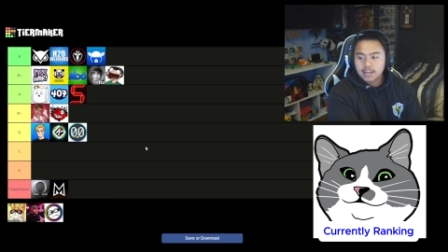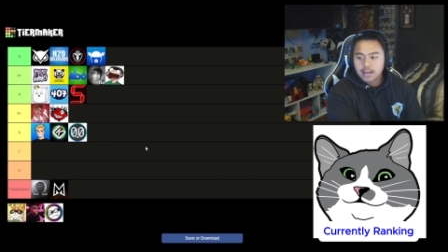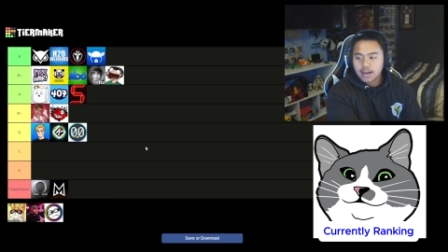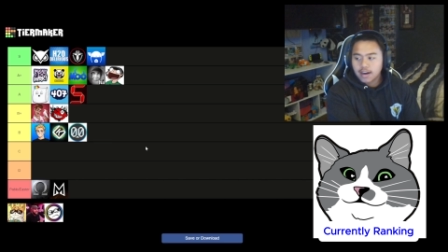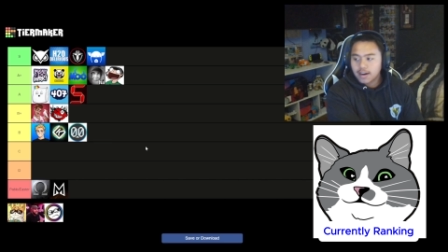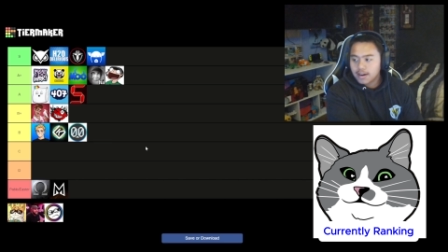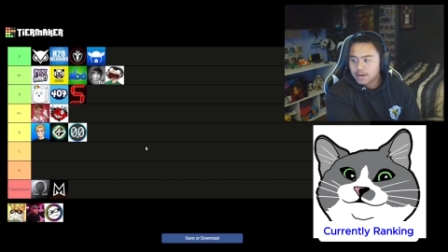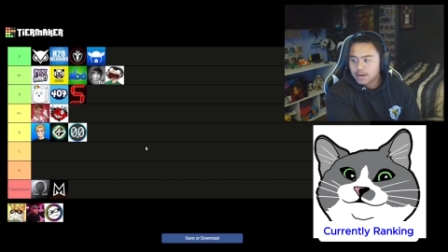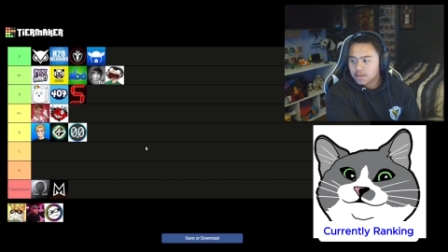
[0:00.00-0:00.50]

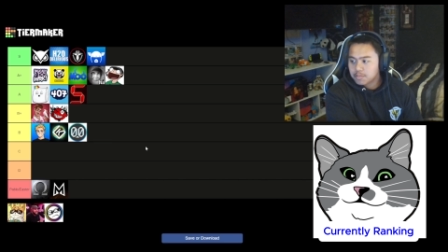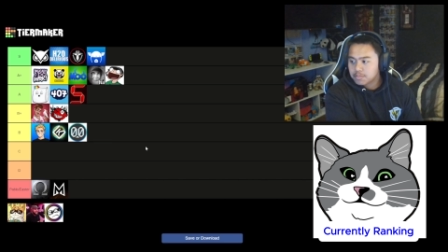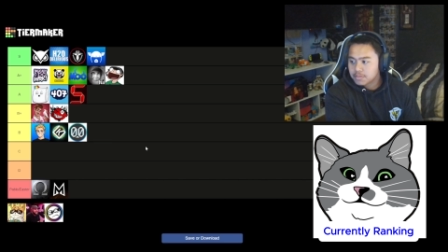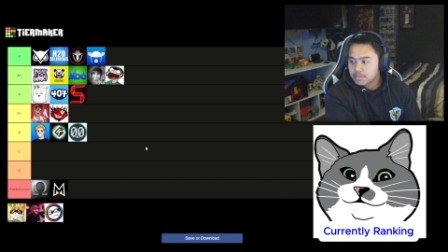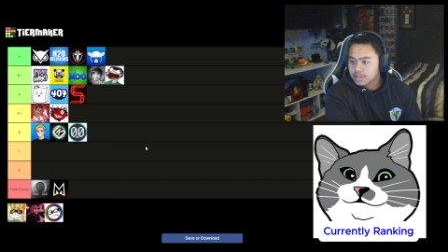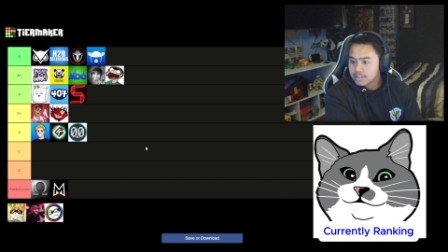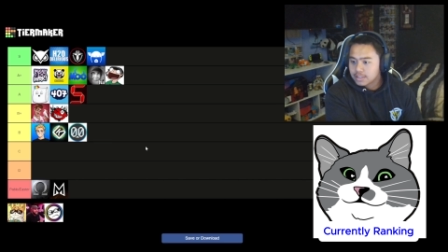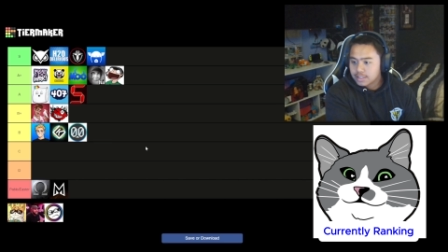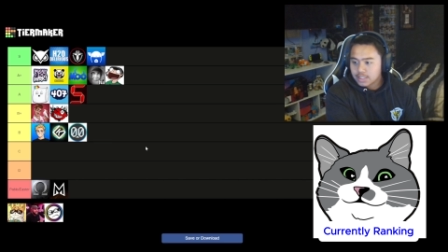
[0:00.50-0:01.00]
Um,
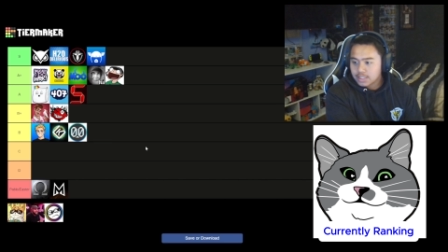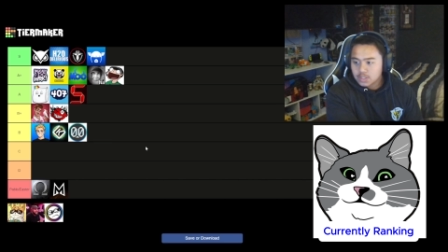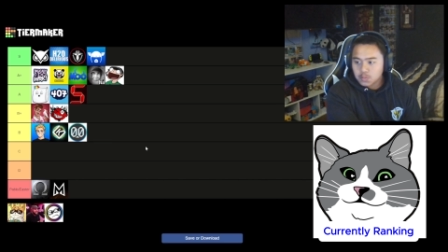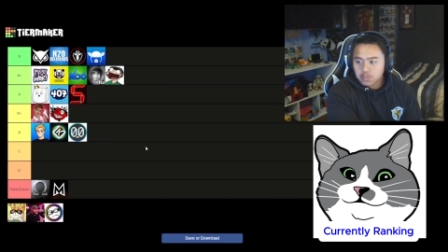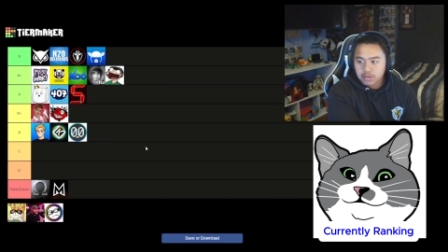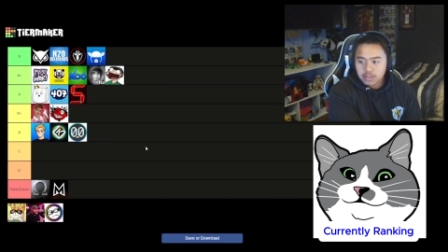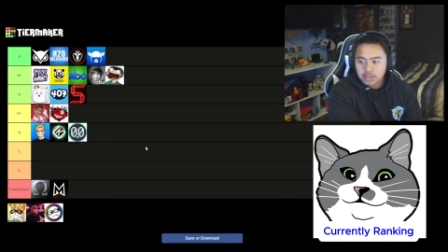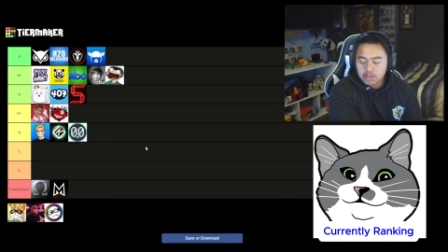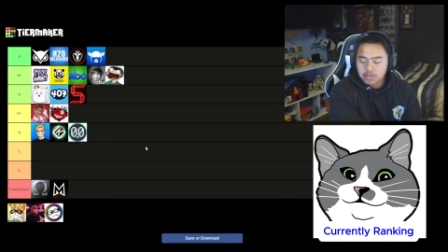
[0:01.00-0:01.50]
he's a
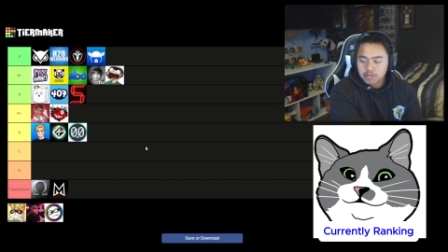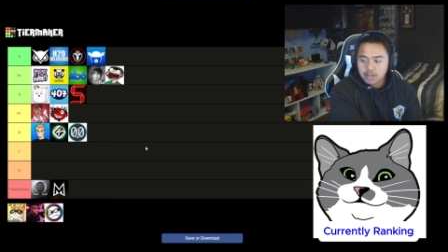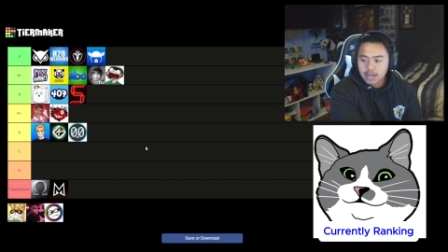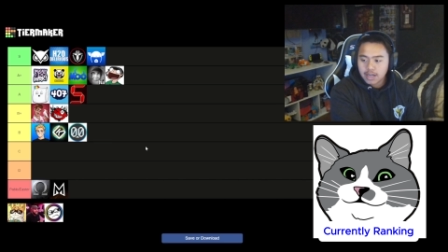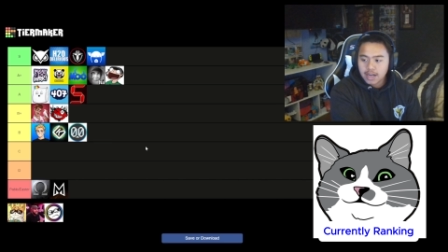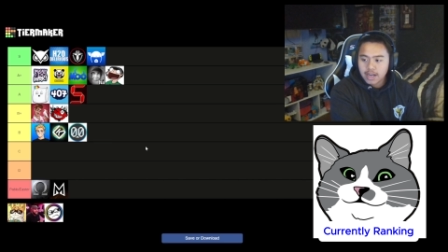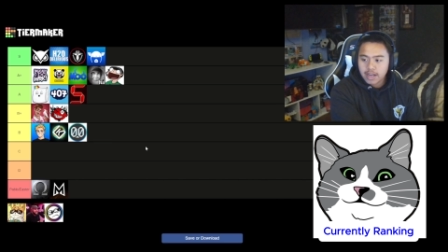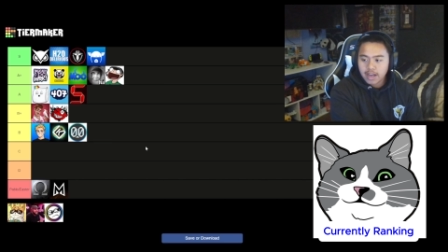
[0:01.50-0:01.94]
pretty cool guy.